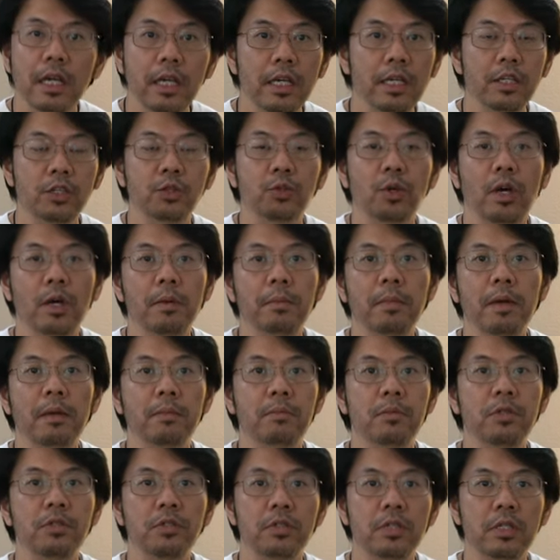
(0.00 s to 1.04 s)
enjoy my
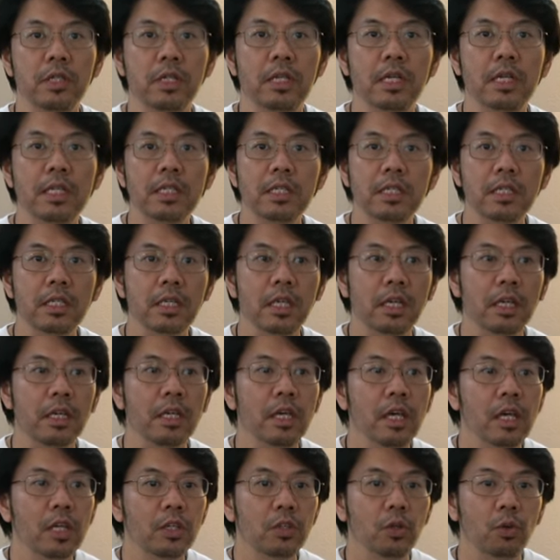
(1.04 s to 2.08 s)
music listening.
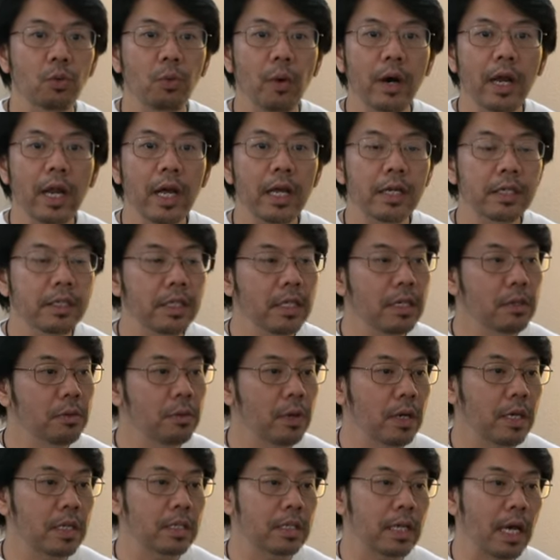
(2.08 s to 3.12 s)
So what I did
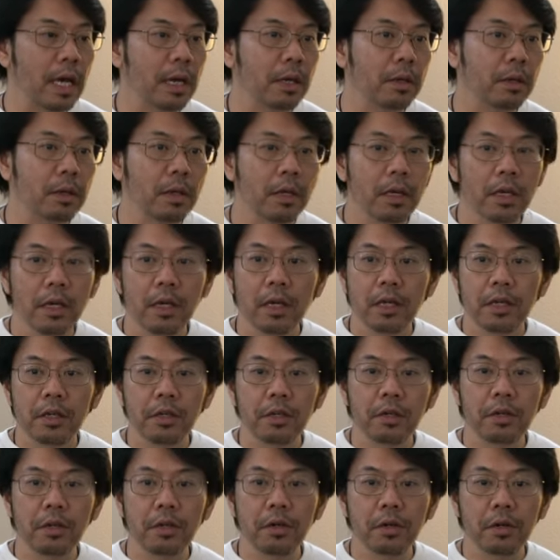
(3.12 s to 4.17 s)
was I
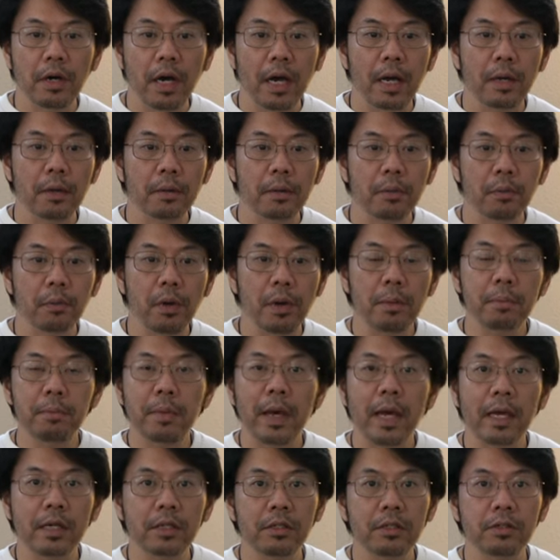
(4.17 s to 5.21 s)
you know, I went
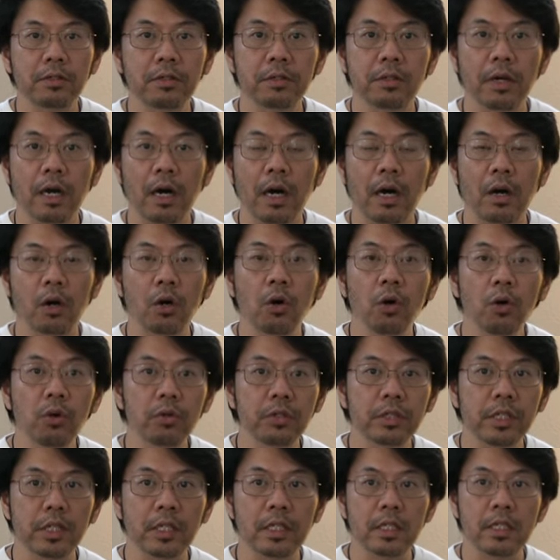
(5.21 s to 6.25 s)
back to uh,
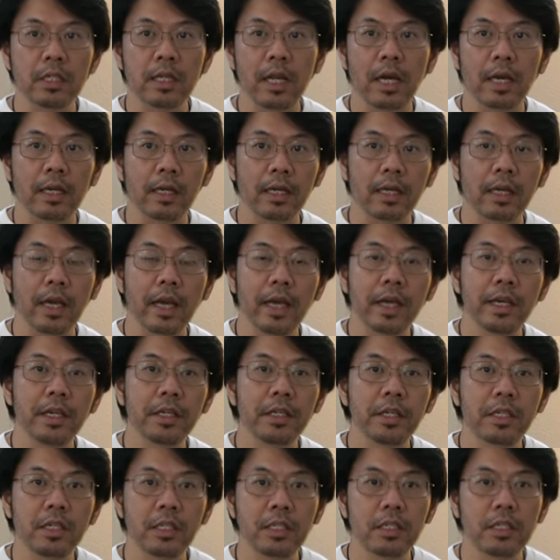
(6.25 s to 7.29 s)
oldies like
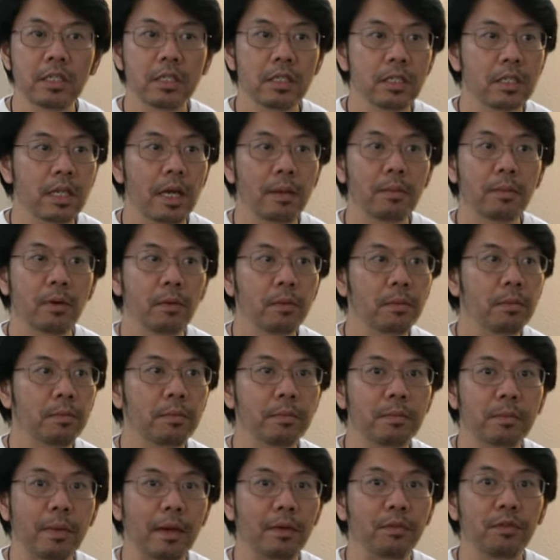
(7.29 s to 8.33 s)
80s. Some of
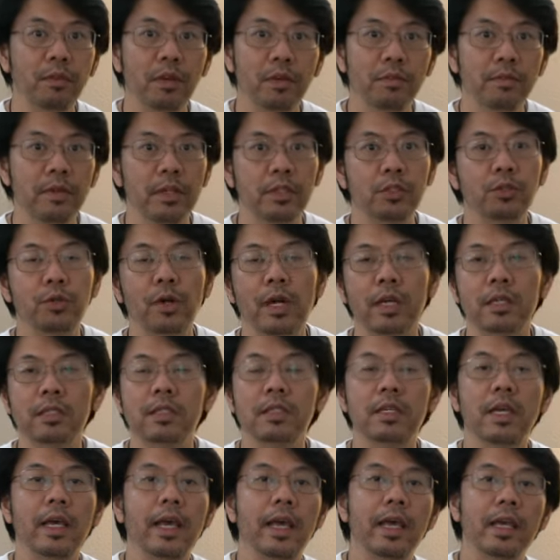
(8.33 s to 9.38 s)
my favorite
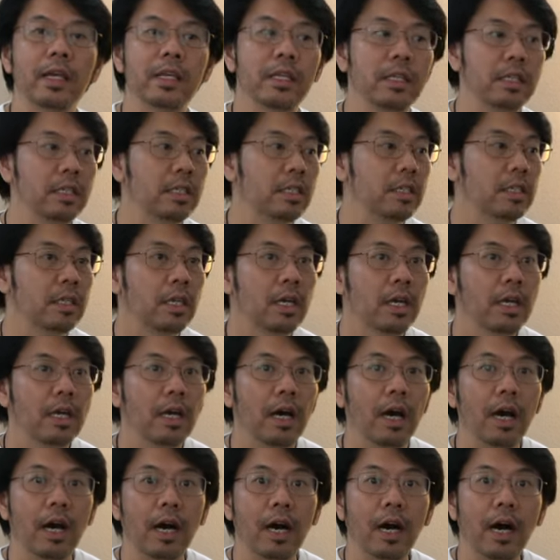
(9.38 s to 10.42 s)
tracks in 80s,
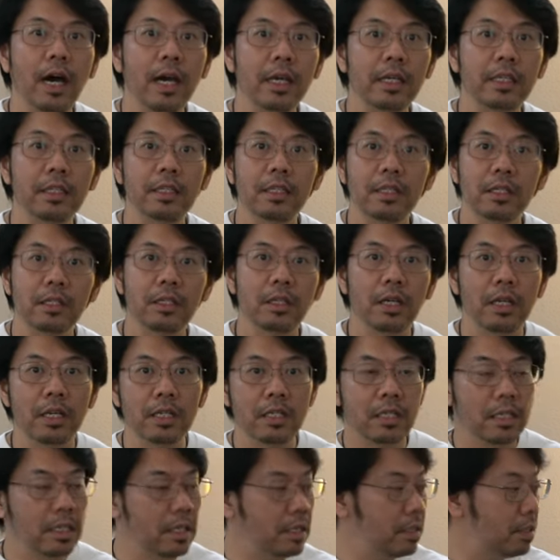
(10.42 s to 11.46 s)
uh, I
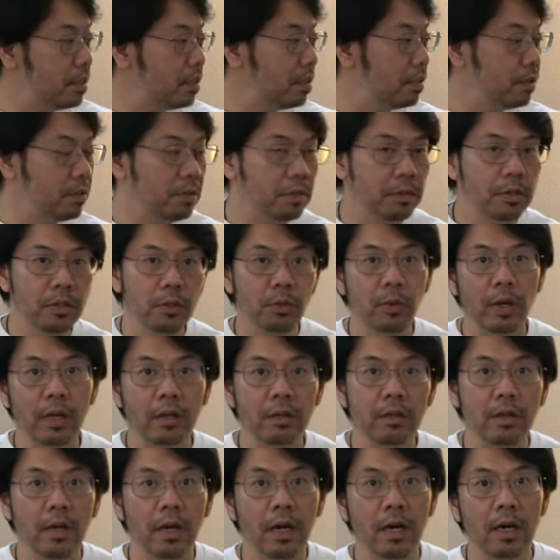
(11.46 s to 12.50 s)
listened to
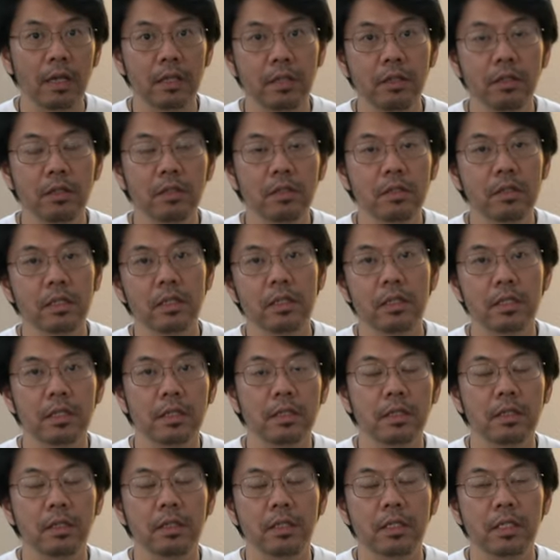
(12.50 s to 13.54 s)
regular, you know,
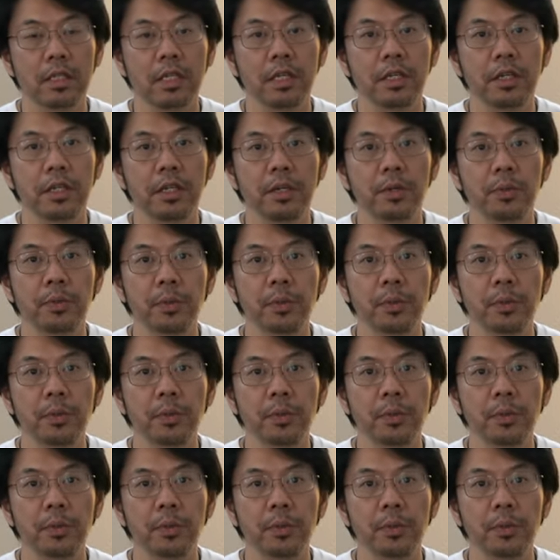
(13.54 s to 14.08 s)
CD